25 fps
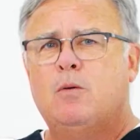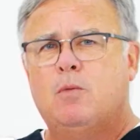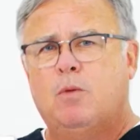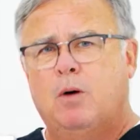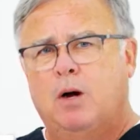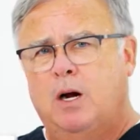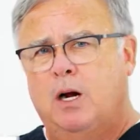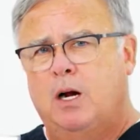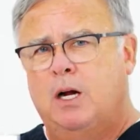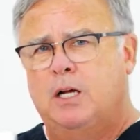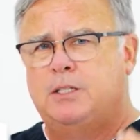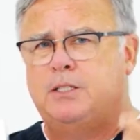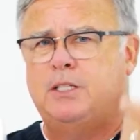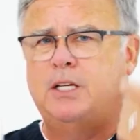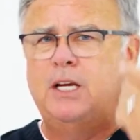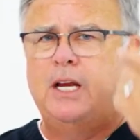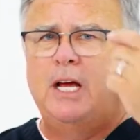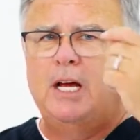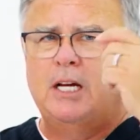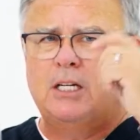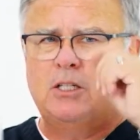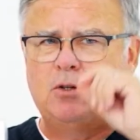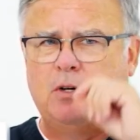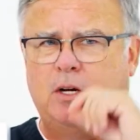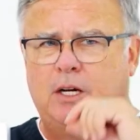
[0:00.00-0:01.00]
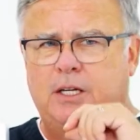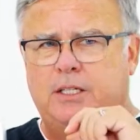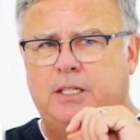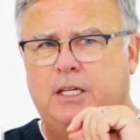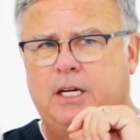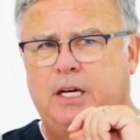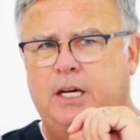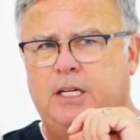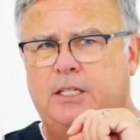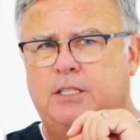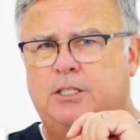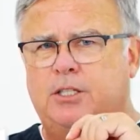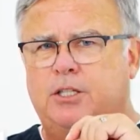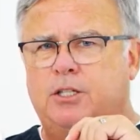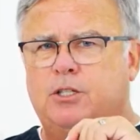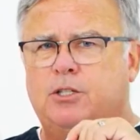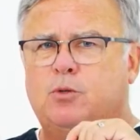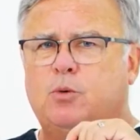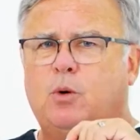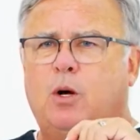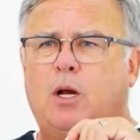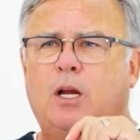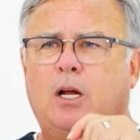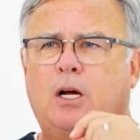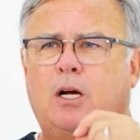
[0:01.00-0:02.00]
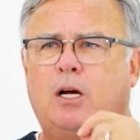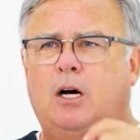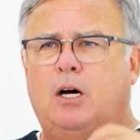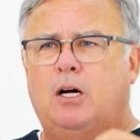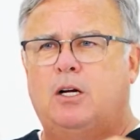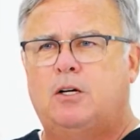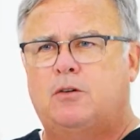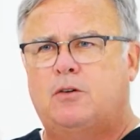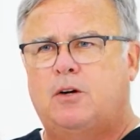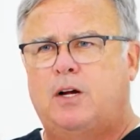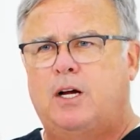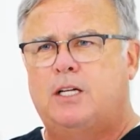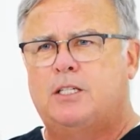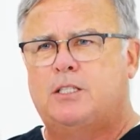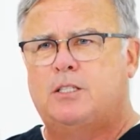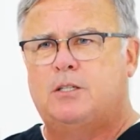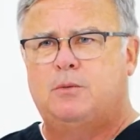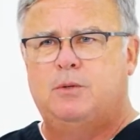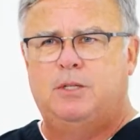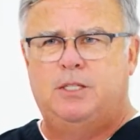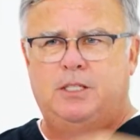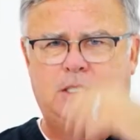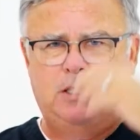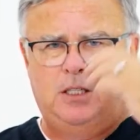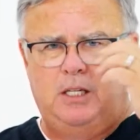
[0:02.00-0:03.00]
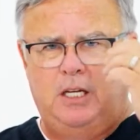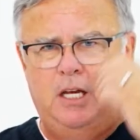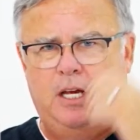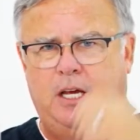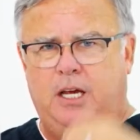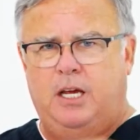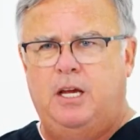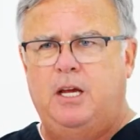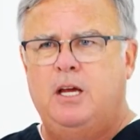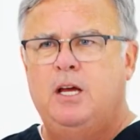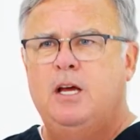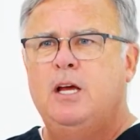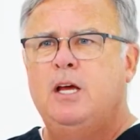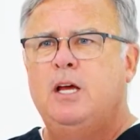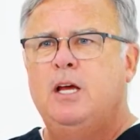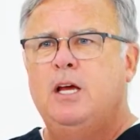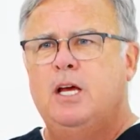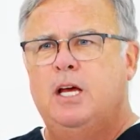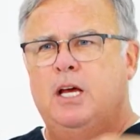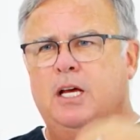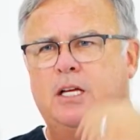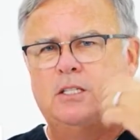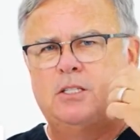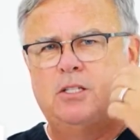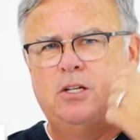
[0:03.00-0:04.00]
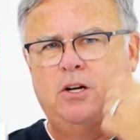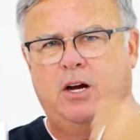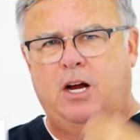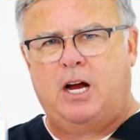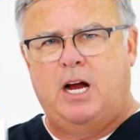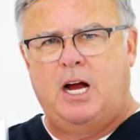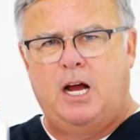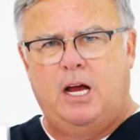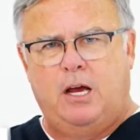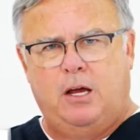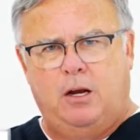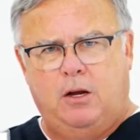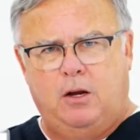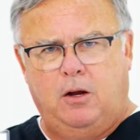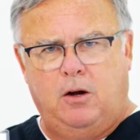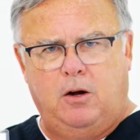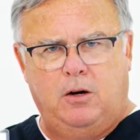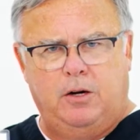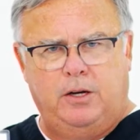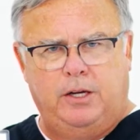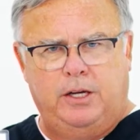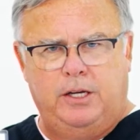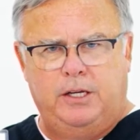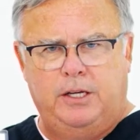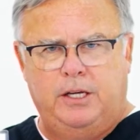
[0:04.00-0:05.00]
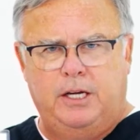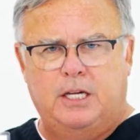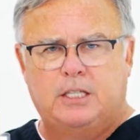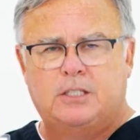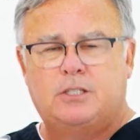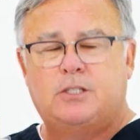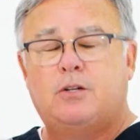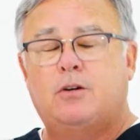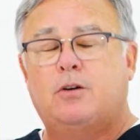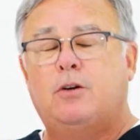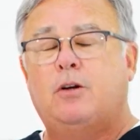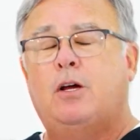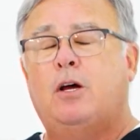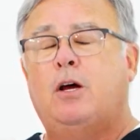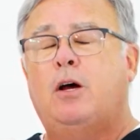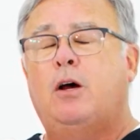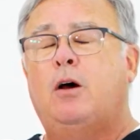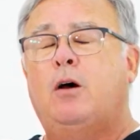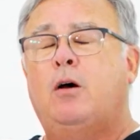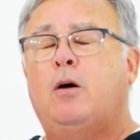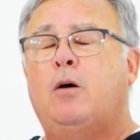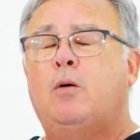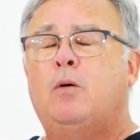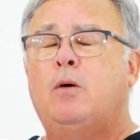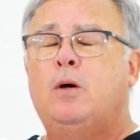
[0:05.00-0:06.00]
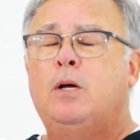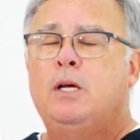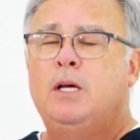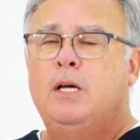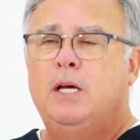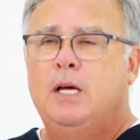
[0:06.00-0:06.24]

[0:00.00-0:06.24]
where it's an X-ray test, you swallow contrast, and we see, is there a hiatal hernia, yes or no?